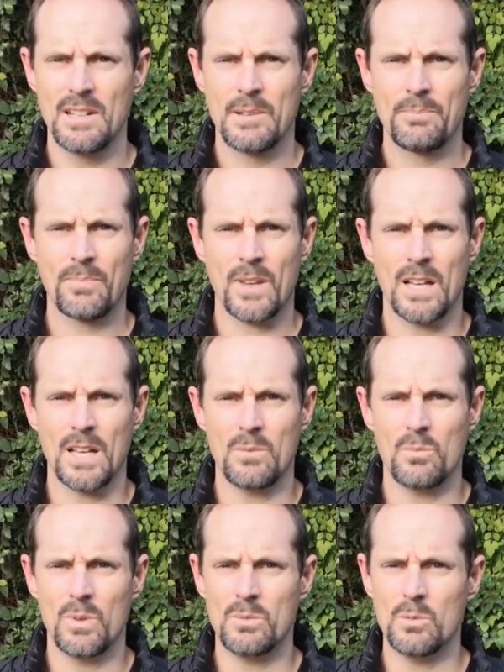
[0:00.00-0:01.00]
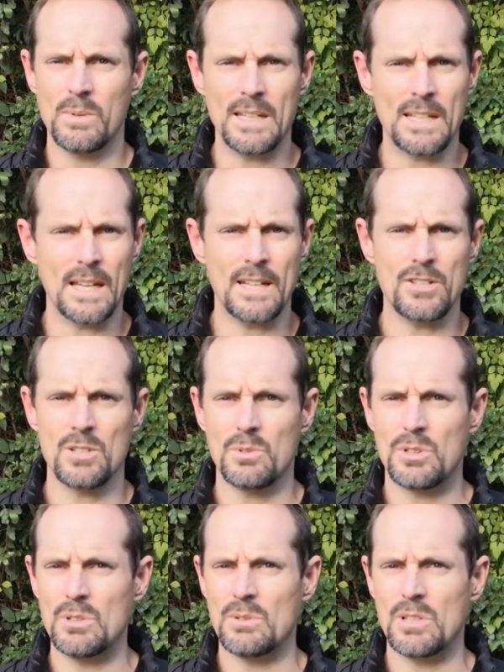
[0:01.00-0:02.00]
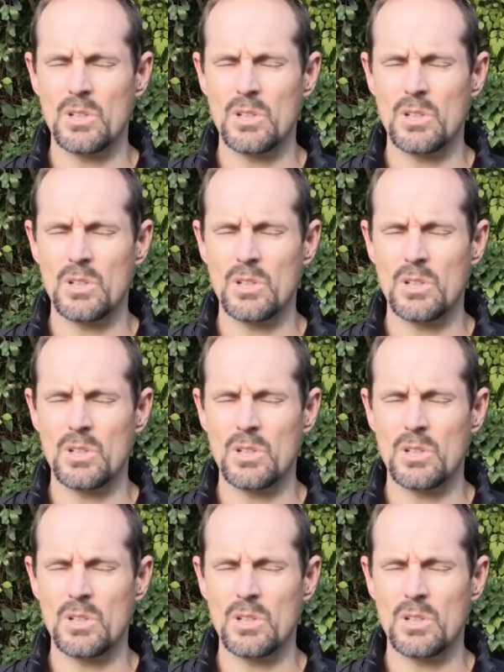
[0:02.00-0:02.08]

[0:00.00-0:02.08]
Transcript: We will be engaging with you